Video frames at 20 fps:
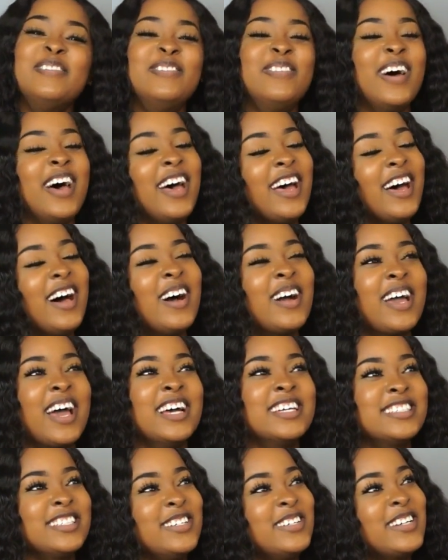But
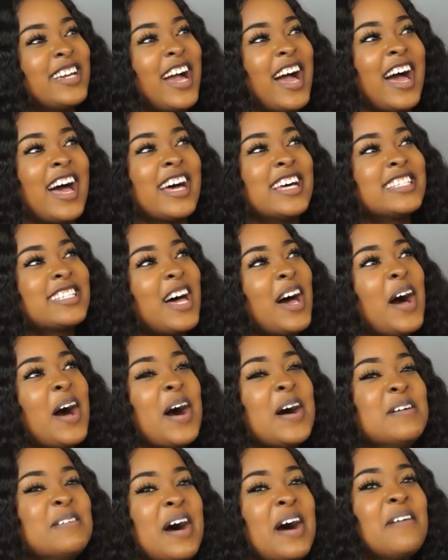okay, so you guys,
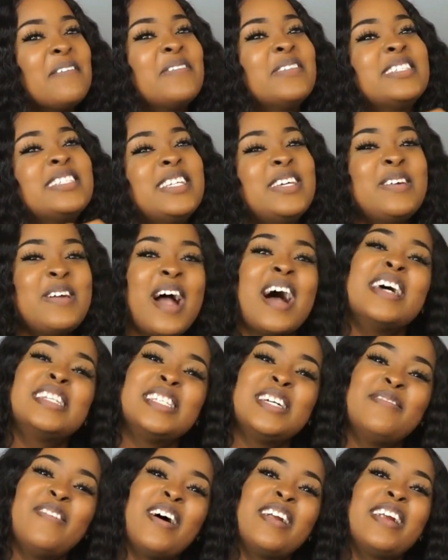I will see you
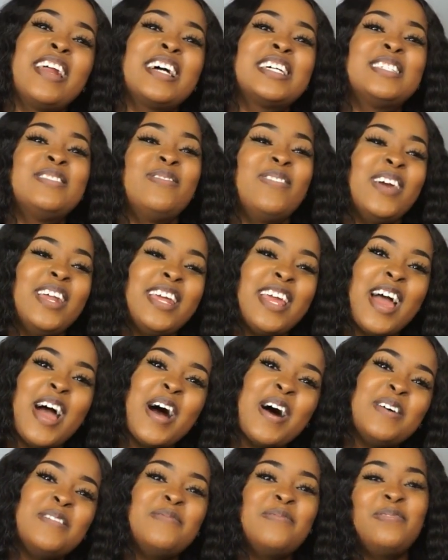guys in my next
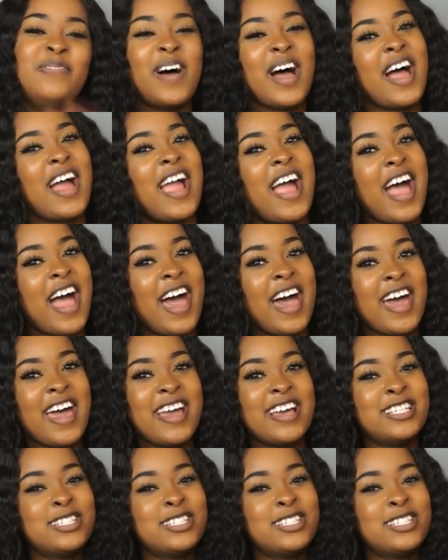video. Bye, guys.